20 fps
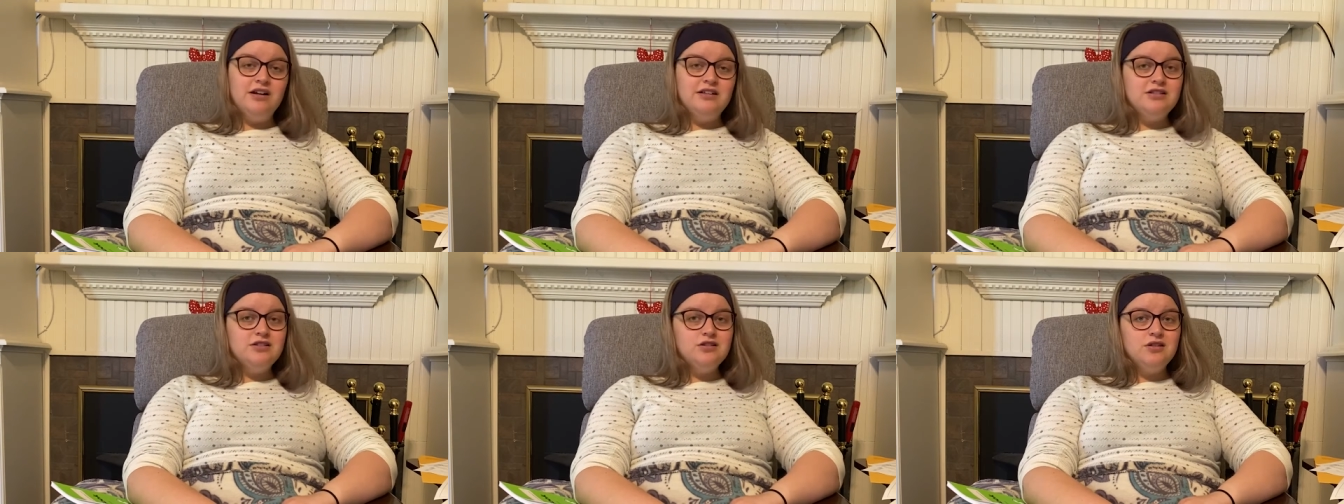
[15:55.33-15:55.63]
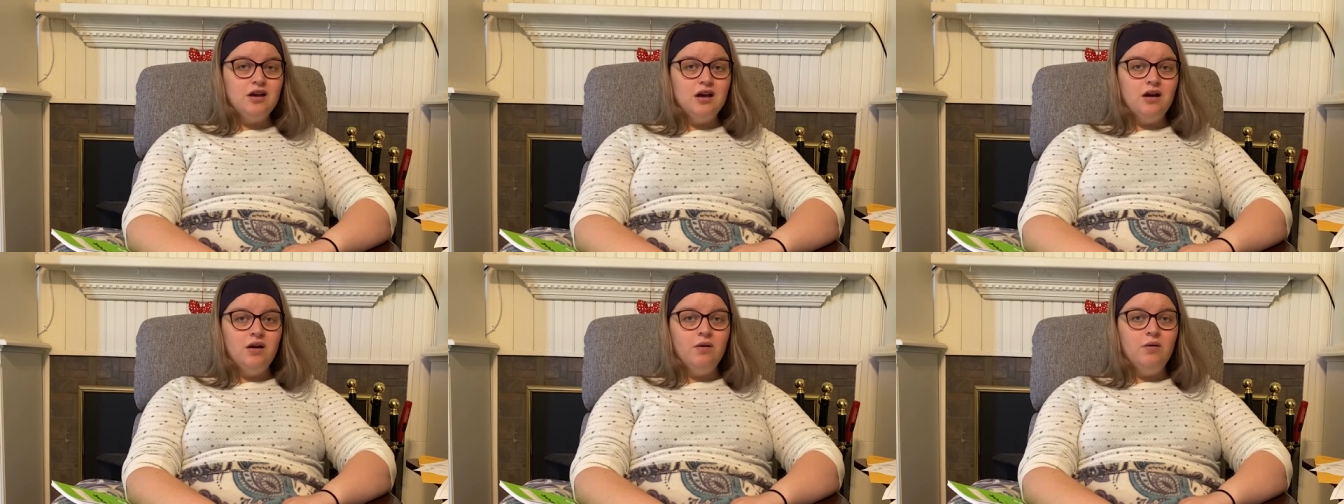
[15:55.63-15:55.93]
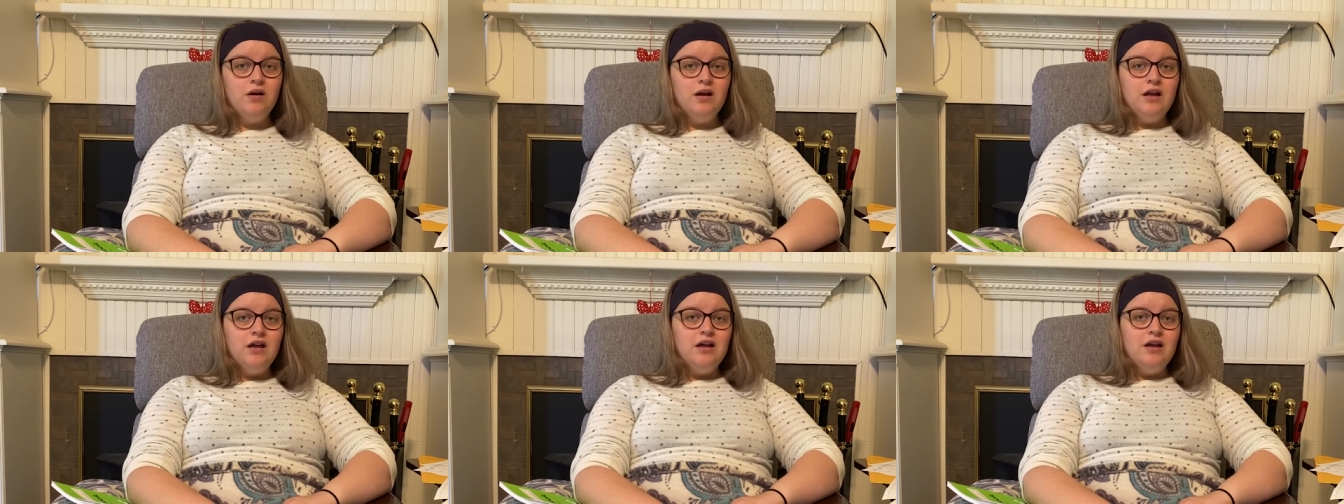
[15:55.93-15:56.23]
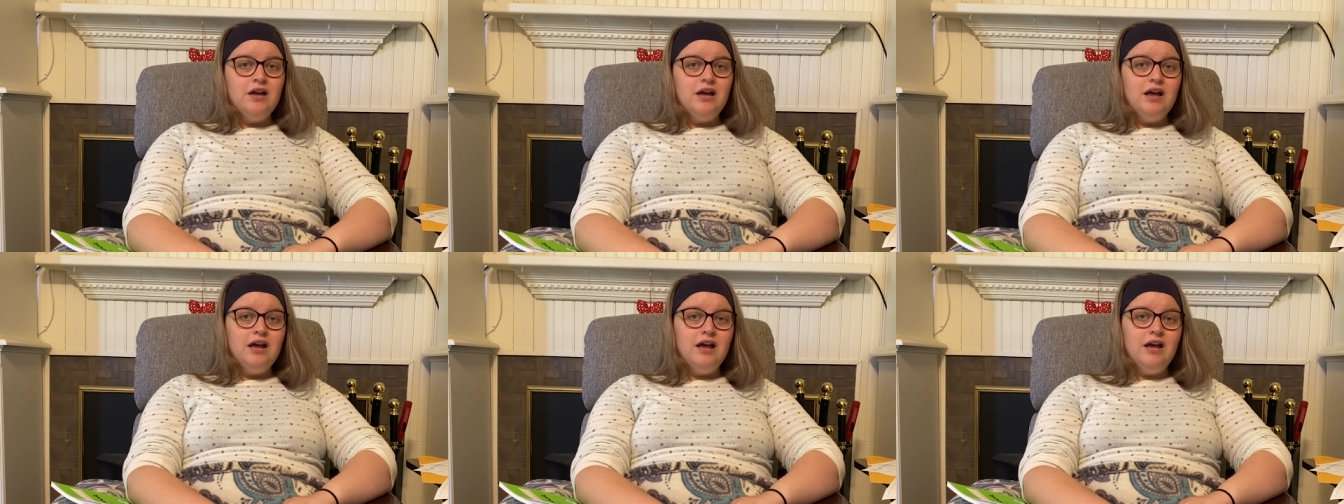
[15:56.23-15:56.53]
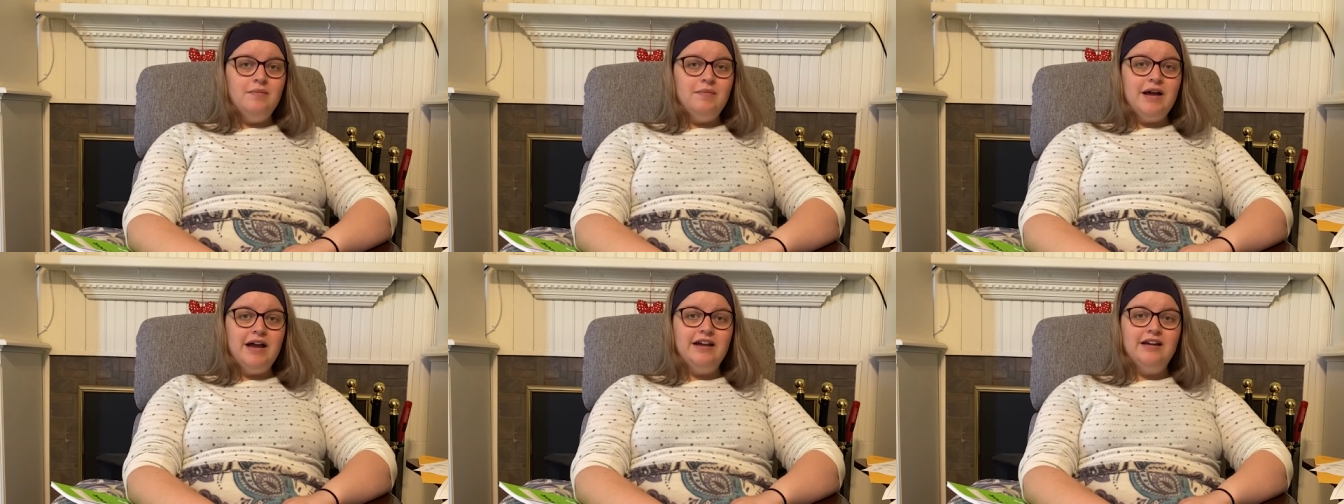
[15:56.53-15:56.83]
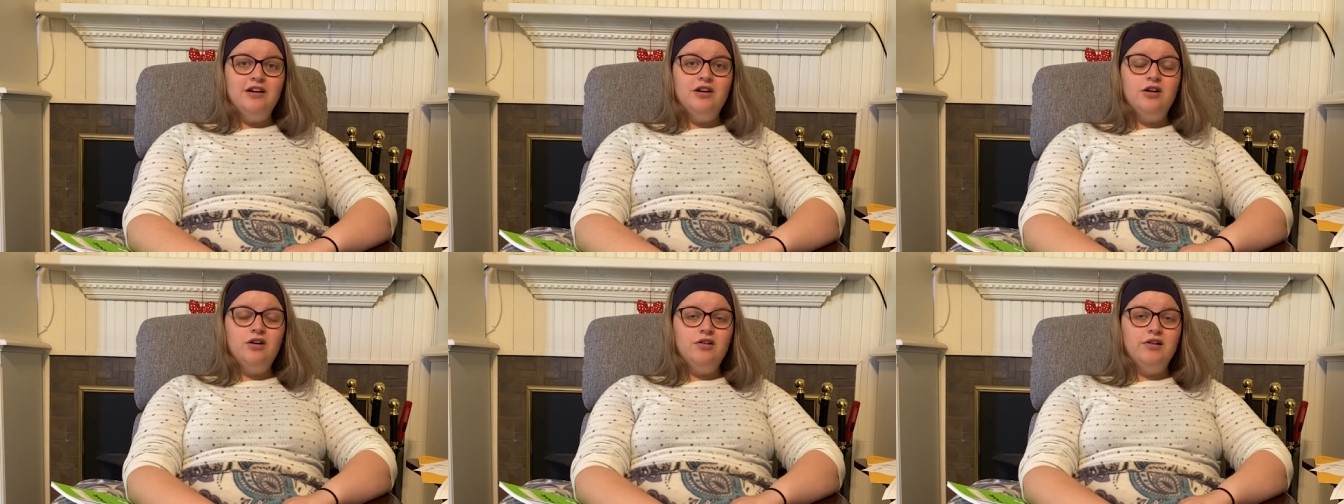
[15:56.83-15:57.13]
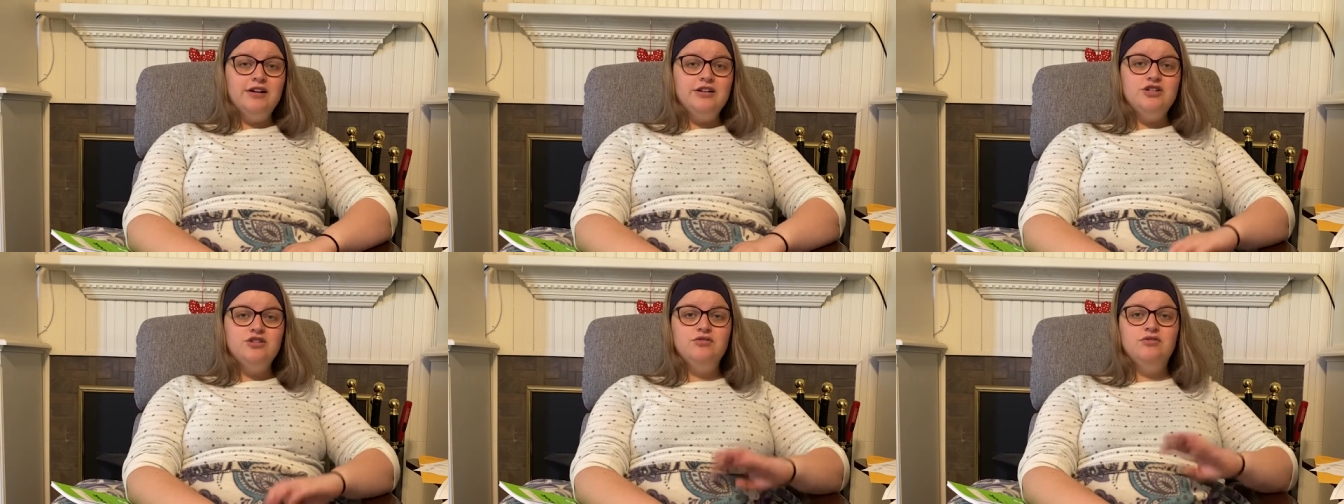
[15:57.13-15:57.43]
And so um, I
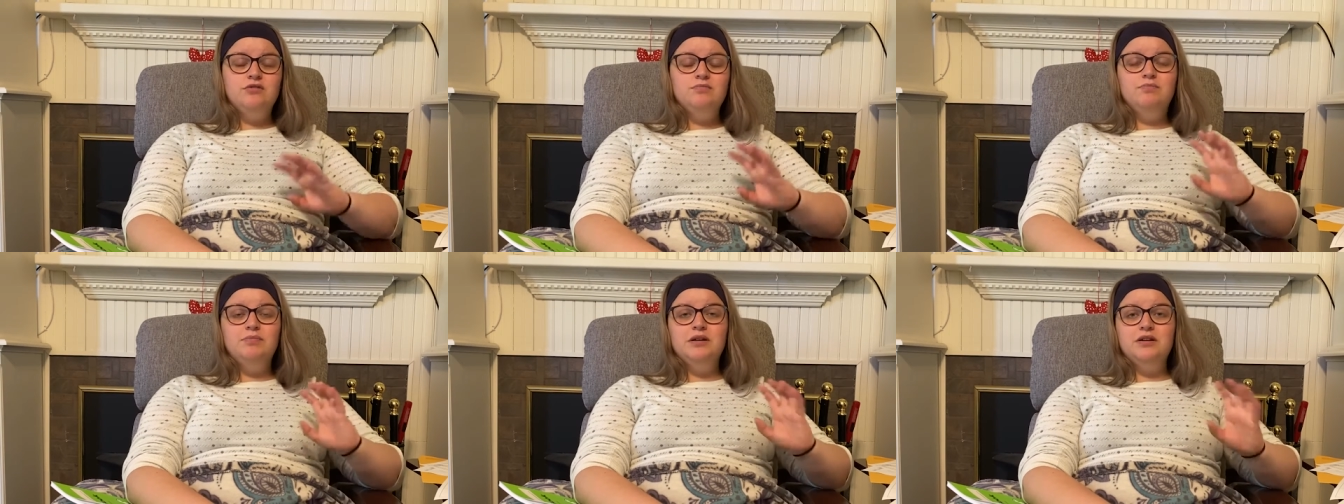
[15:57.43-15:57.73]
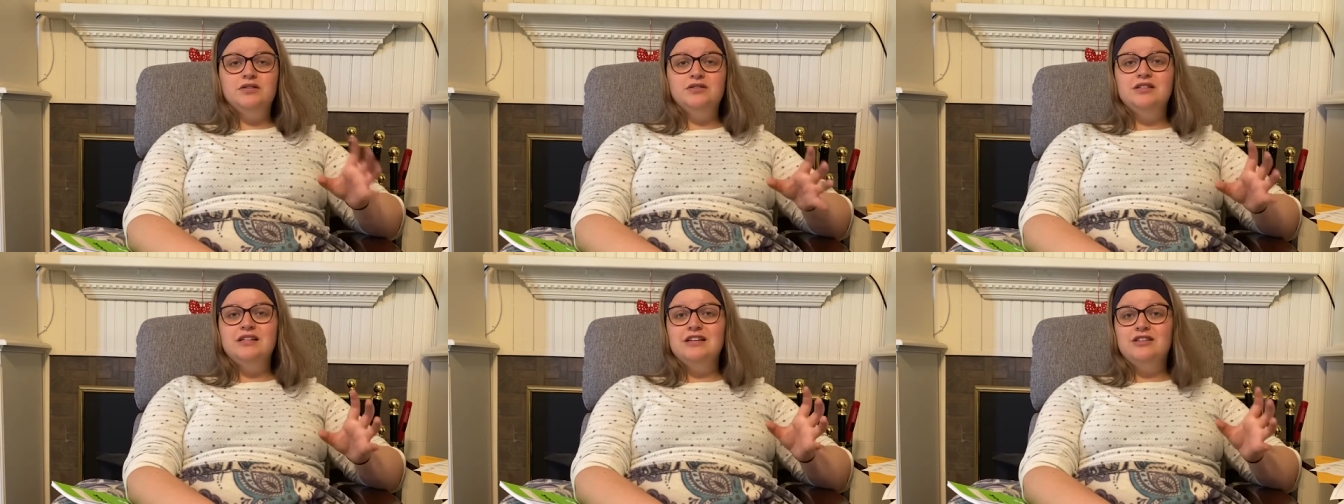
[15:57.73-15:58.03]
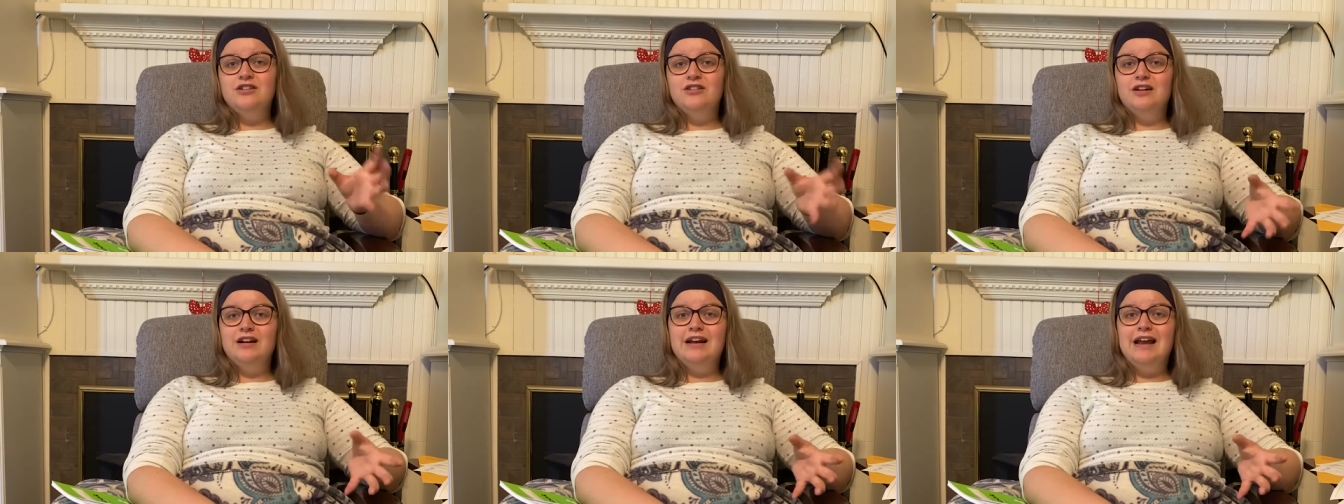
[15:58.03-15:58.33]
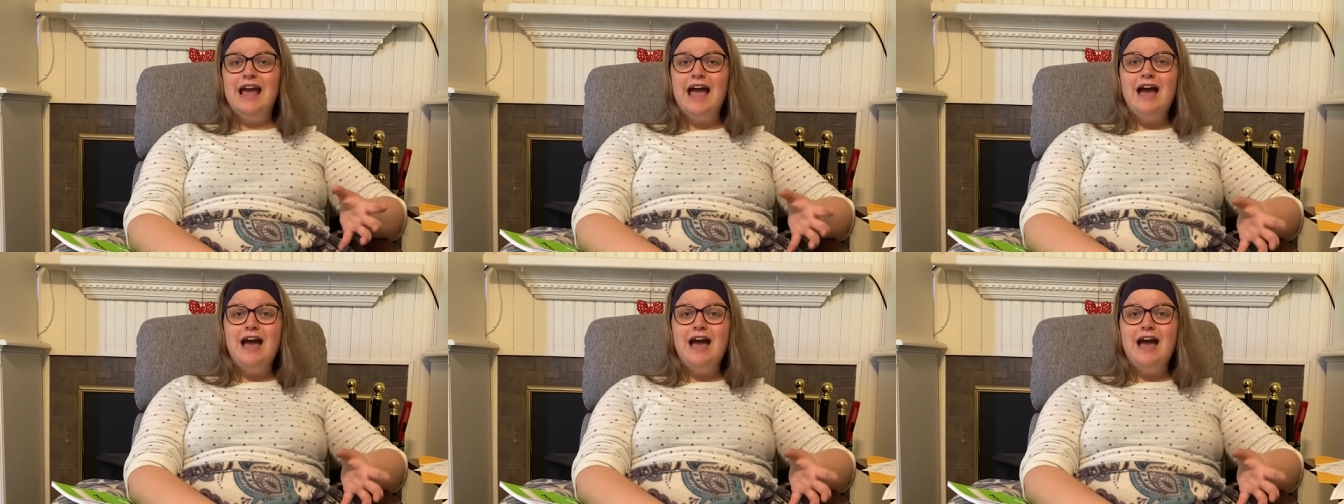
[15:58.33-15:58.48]
encourage you to build either an